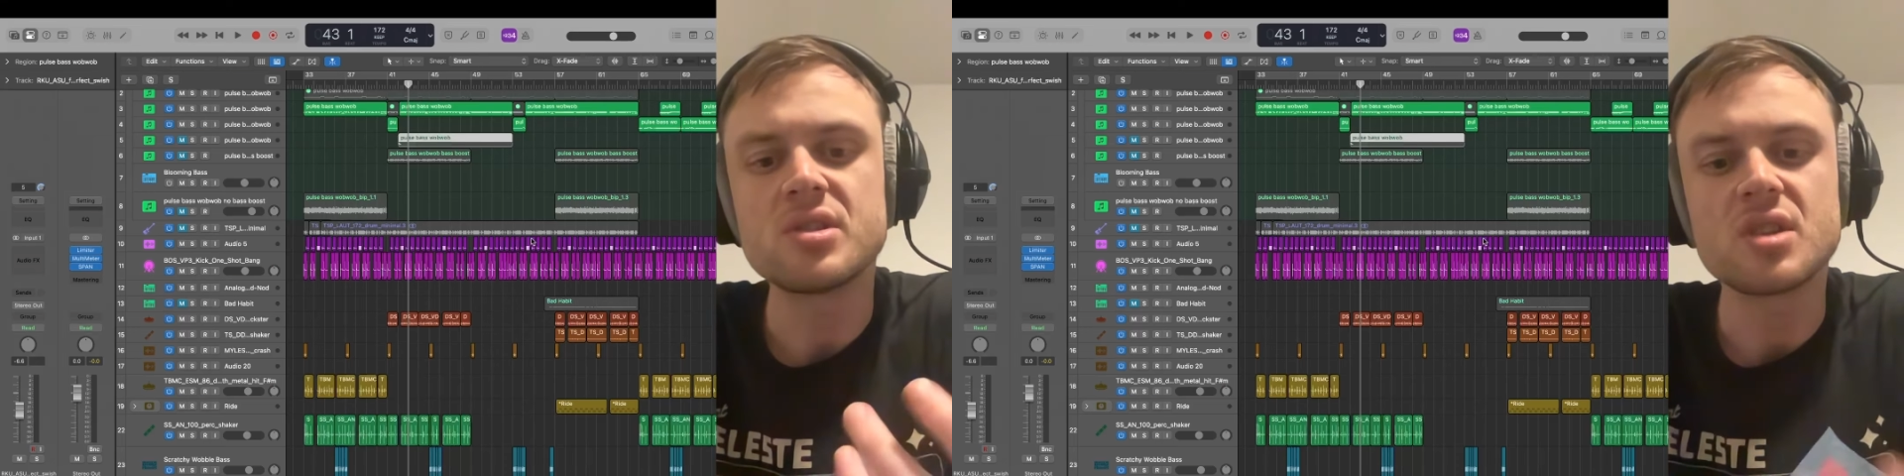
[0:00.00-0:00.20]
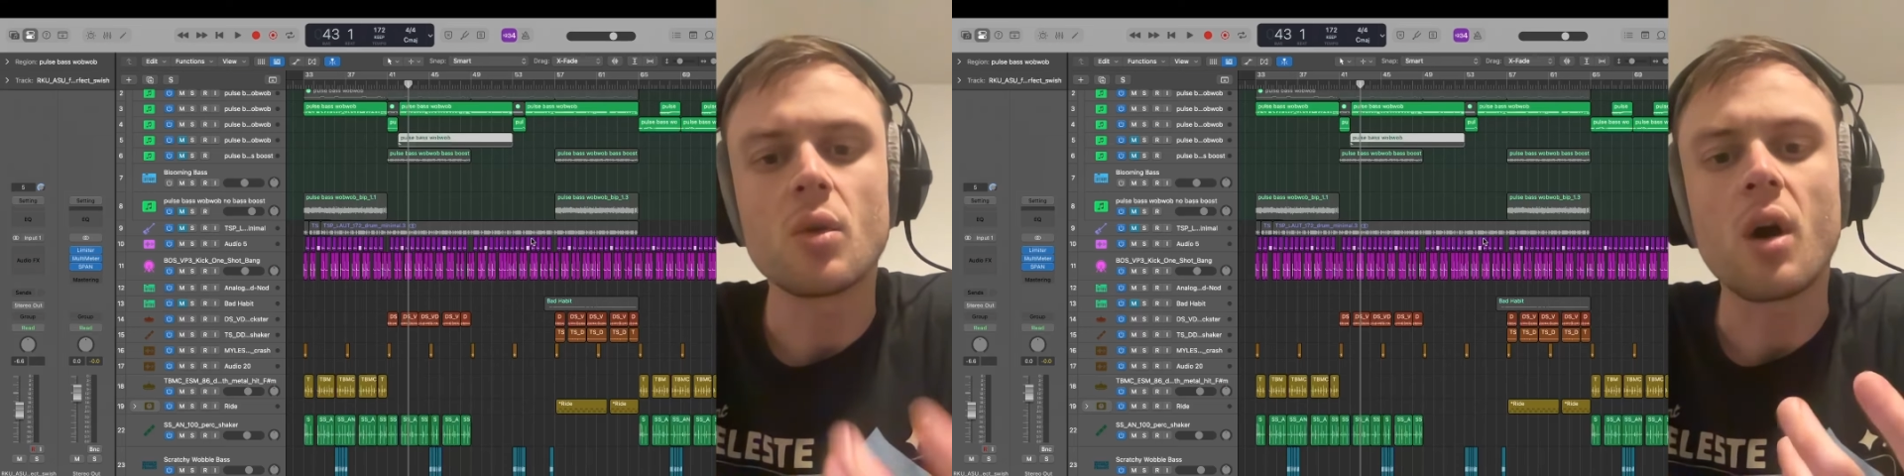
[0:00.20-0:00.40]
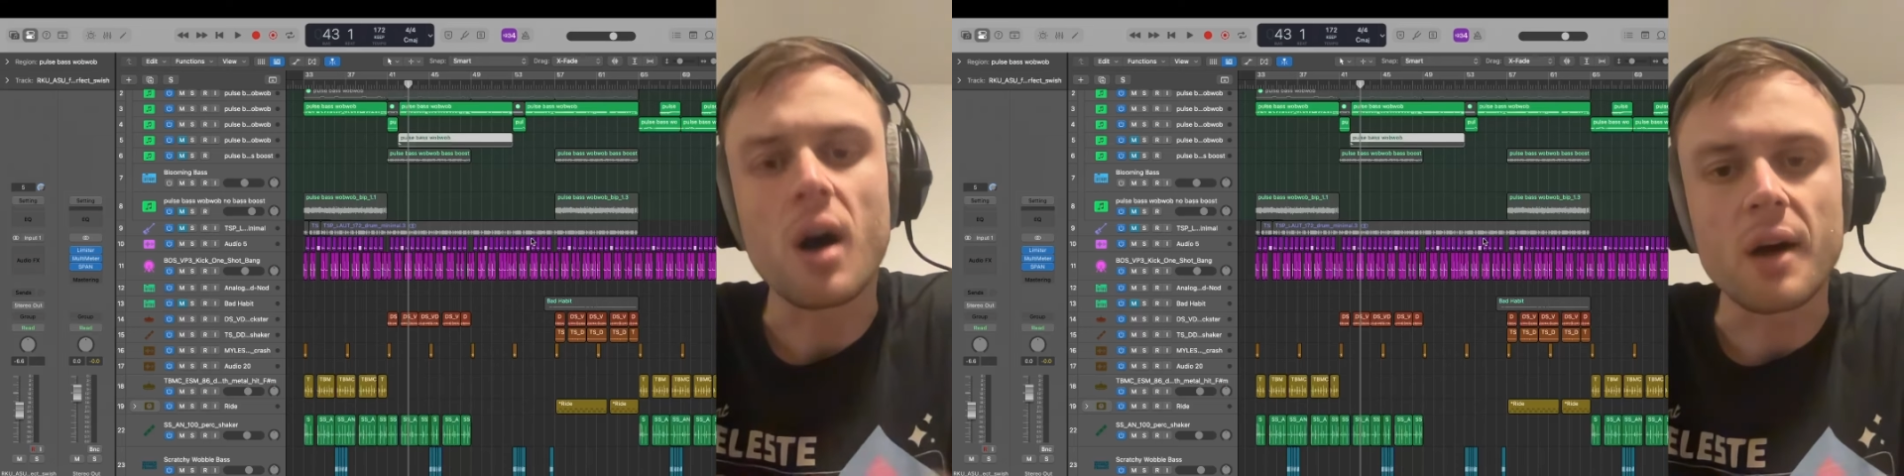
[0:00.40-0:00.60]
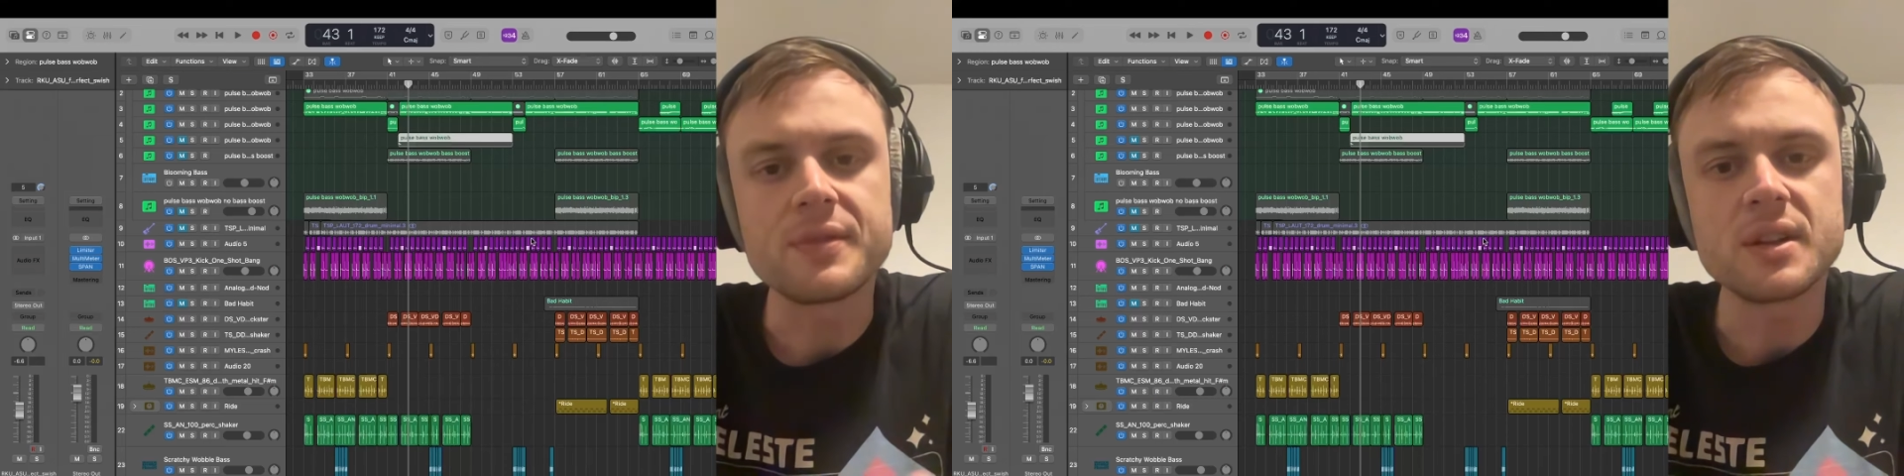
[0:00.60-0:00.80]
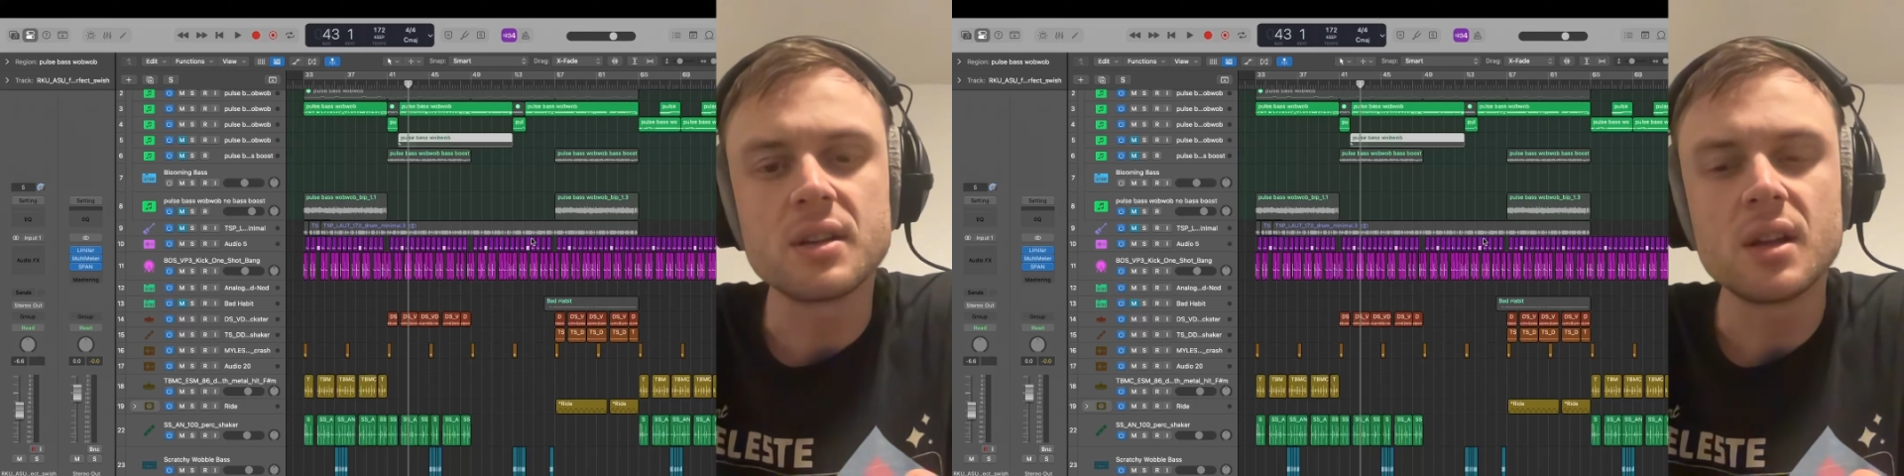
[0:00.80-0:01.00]
so
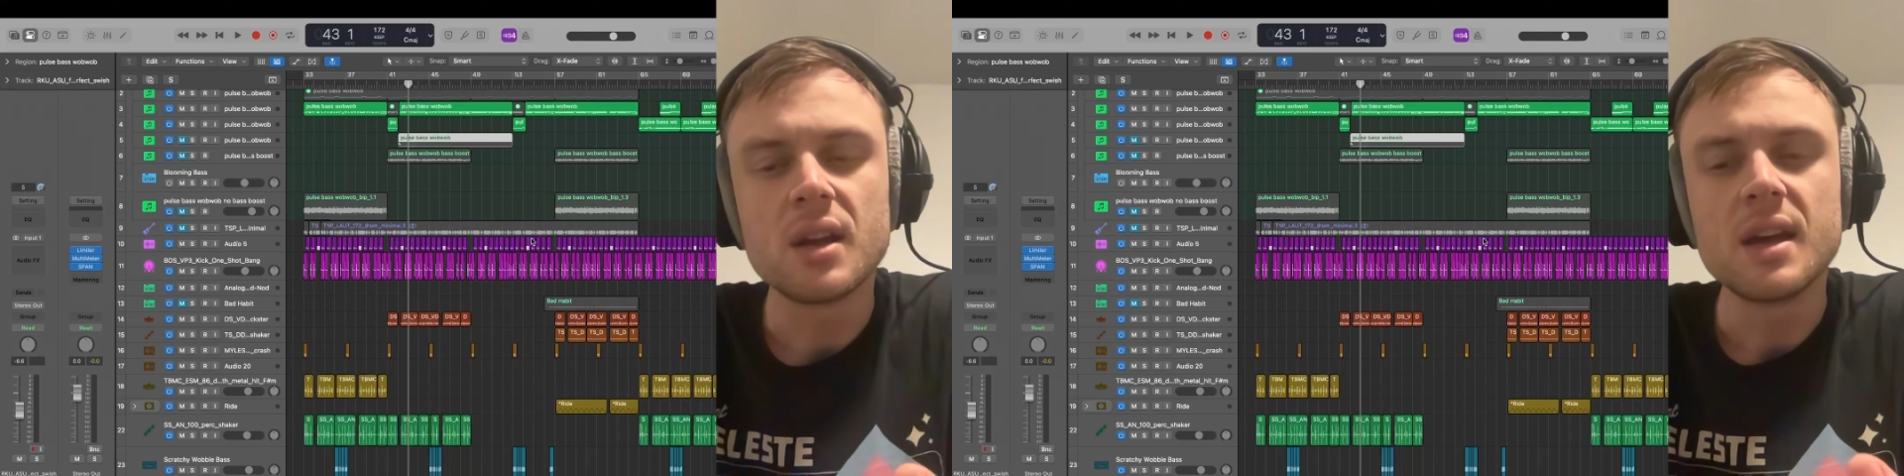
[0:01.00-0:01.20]
often.